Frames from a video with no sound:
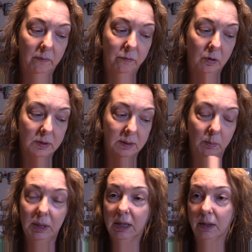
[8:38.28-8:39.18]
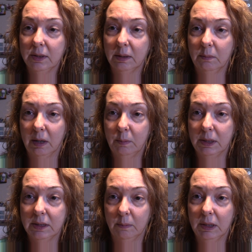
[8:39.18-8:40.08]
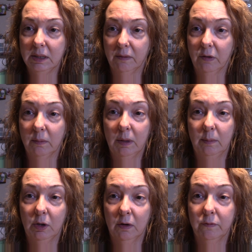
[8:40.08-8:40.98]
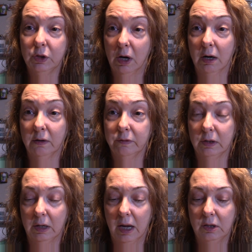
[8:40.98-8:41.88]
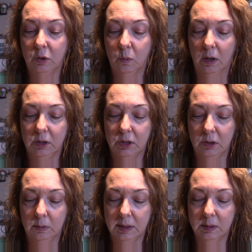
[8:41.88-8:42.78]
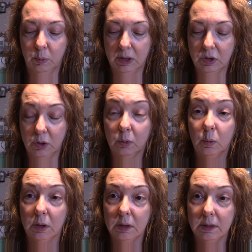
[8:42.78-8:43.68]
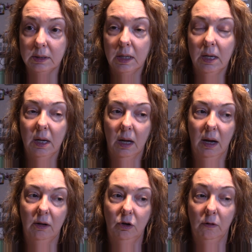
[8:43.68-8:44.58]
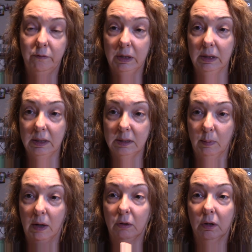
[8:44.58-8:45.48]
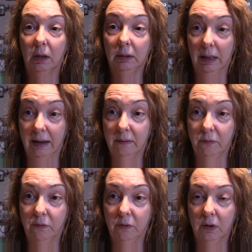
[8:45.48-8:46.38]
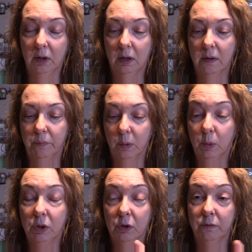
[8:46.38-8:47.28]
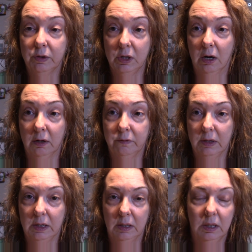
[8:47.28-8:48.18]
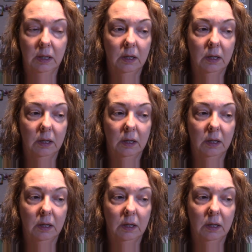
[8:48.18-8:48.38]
For somebody else, it might be something different. Maybe you're a photographer and you want to express your words and your feelings about life with your photography.